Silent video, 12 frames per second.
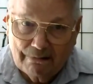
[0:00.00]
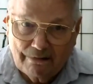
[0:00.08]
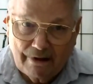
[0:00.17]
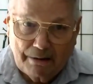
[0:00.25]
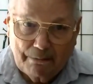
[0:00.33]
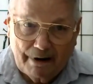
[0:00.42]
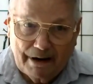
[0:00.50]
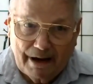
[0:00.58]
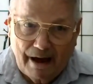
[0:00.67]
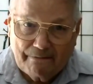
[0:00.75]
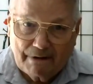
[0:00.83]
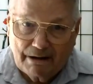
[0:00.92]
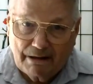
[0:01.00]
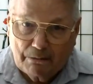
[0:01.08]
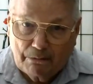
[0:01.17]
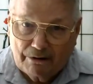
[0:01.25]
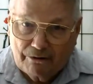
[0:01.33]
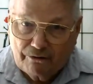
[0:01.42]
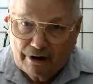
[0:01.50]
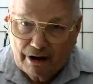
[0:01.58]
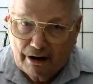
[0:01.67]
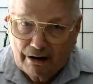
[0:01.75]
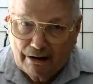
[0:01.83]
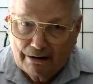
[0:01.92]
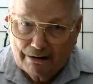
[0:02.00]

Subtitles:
Does anybody have any they want to share?